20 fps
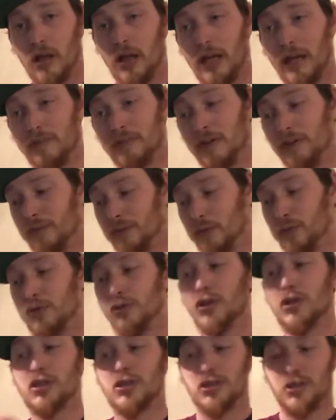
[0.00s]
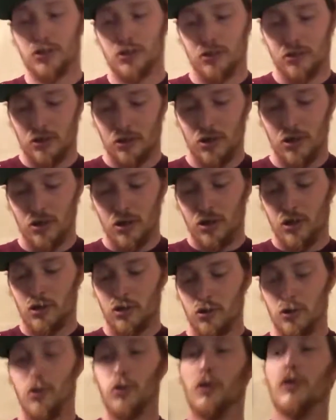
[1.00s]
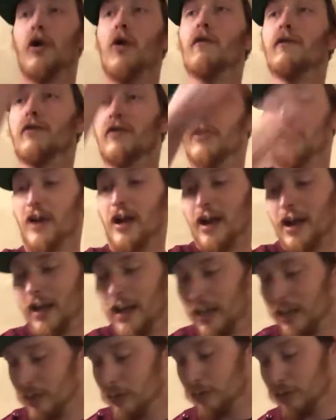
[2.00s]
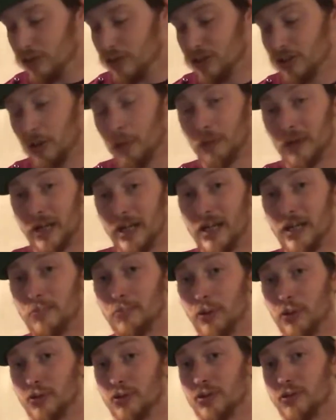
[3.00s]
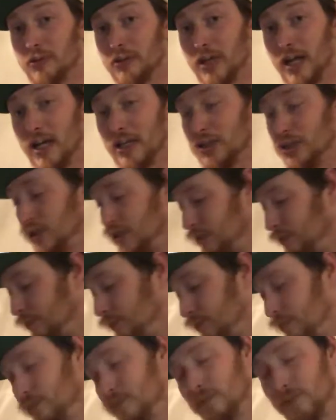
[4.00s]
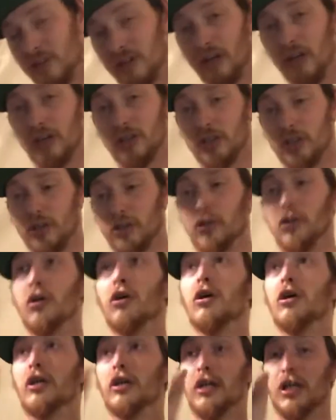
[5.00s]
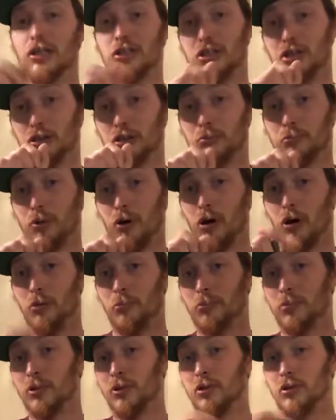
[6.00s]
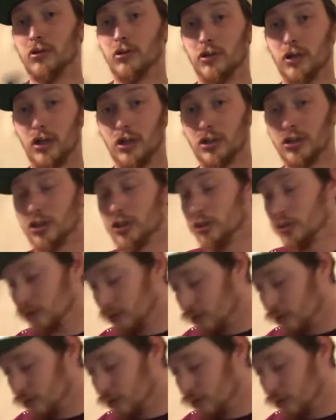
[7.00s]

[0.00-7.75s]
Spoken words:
Even if you go for that and you just don't hit it, but you still catch it, deduction. Catch it in your palm, deduction.